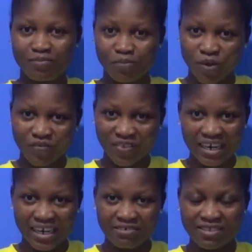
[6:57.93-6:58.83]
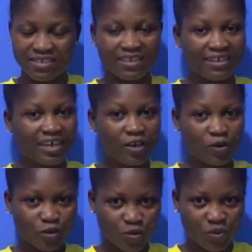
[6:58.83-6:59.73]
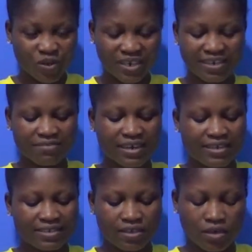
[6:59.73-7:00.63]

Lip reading: both the left and also the right.